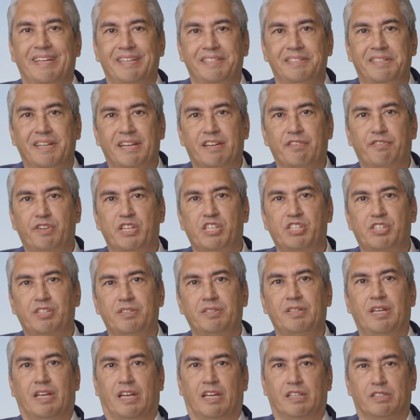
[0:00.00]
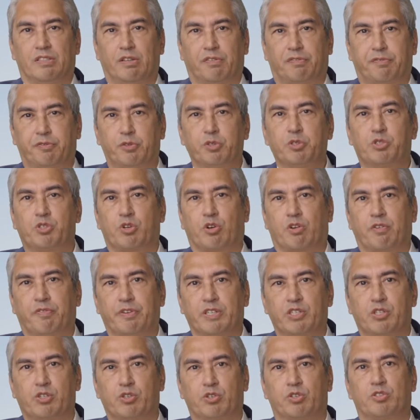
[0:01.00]
In their vision, the future
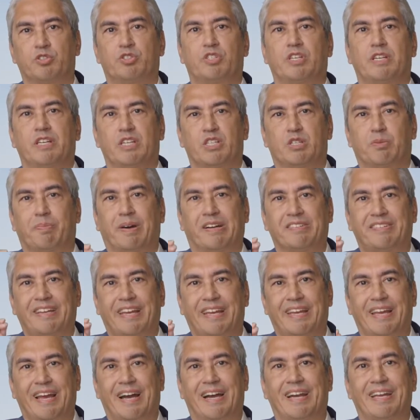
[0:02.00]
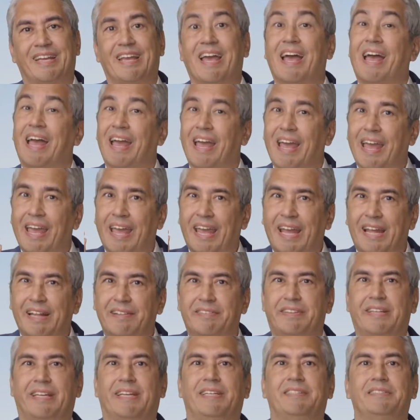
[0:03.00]
of insurance is about AI
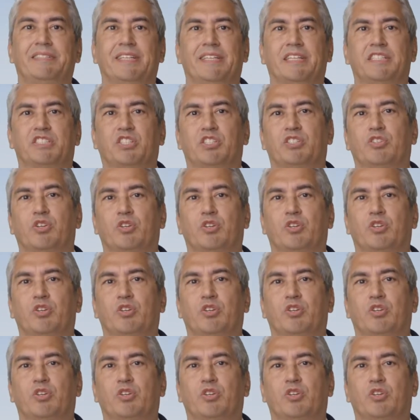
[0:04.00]
and intelligent